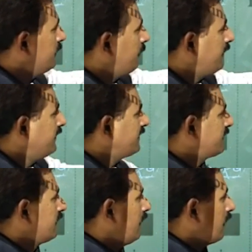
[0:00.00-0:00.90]
piece
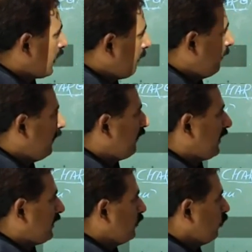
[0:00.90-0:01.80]
rubbed
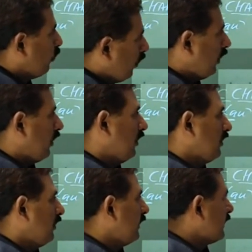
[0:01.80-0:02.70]
with
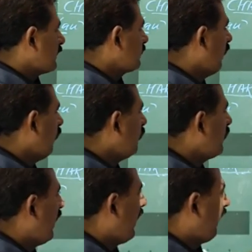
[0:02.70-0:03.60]
wool is found to
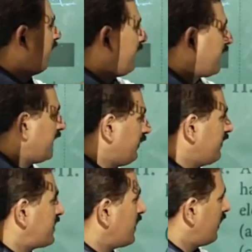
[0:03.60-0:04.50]
have
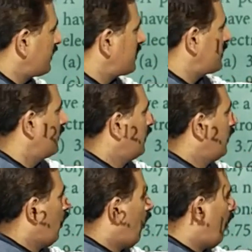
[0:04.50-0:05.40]
negative charge
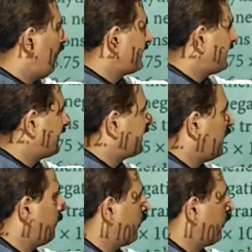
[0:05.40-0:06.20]
of 6 10 power